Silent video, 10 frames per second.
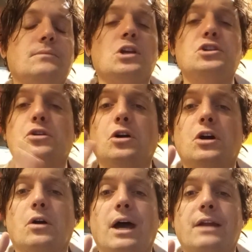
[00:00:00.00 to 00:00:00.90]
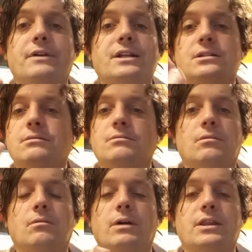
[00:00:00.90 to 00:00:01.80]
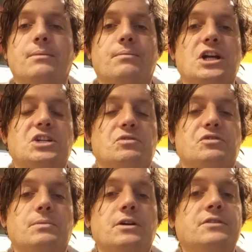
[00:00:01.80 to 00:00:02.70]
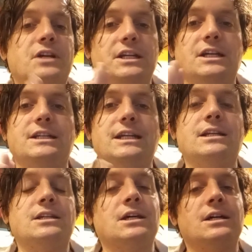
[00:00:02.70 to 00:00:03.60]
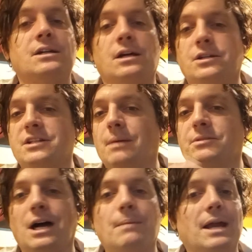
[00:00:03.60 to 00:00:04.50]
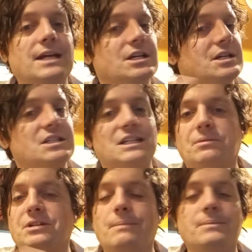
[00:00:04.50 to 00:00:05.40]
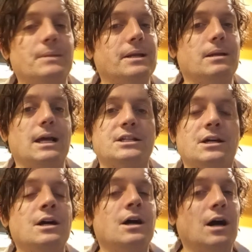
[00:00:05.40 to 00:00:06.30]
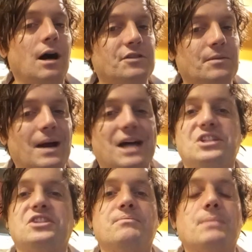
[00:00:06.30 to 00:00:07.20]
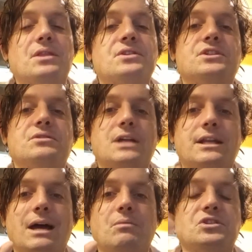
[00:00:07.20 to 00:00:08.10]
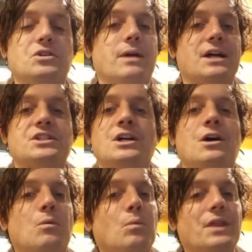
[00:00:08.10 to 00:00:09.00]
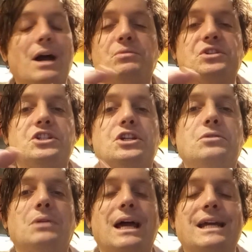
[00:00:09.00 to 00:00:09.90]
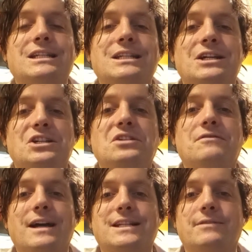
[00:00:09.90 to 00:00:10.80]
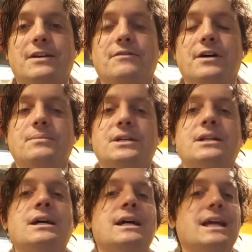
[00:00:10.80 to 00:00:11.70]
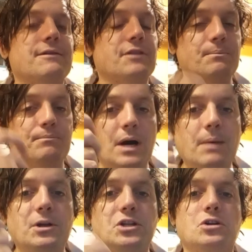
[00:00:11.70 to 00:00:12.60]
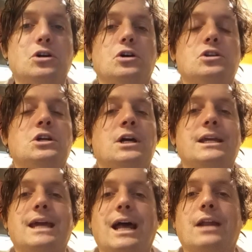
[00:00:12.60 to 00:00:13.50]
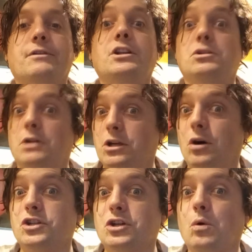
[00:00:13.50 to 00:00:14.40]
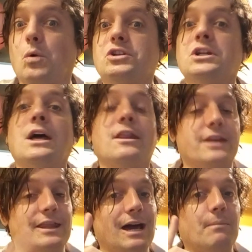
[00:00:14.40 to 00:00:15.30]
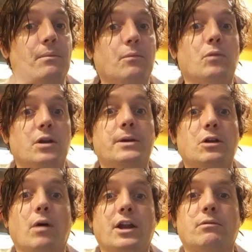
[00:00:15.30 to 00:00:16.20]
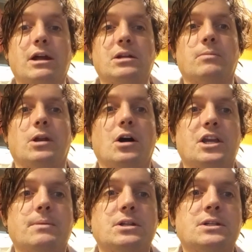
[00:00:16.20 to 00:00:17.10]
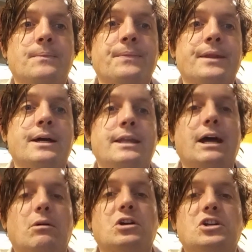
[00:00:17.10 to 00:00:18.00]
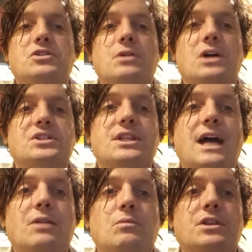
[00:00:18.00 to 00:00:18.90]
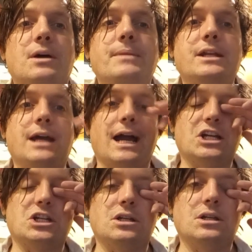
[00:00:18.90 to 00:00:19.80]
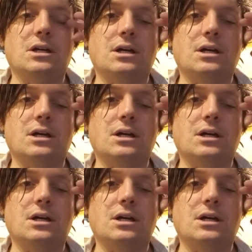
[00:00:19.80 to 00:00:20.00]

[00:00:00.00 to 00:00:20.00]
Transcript: you could have got out of it when the pressure was removed. You didn't. Sometime later, considerable time later, after the passage of months, you said that was duress. Well, that was too late. You'd effectively affirmed it. If the moment you could get out of it, you had gone to court, then that would have been quite a credible argument. Now, contrast that with immediate action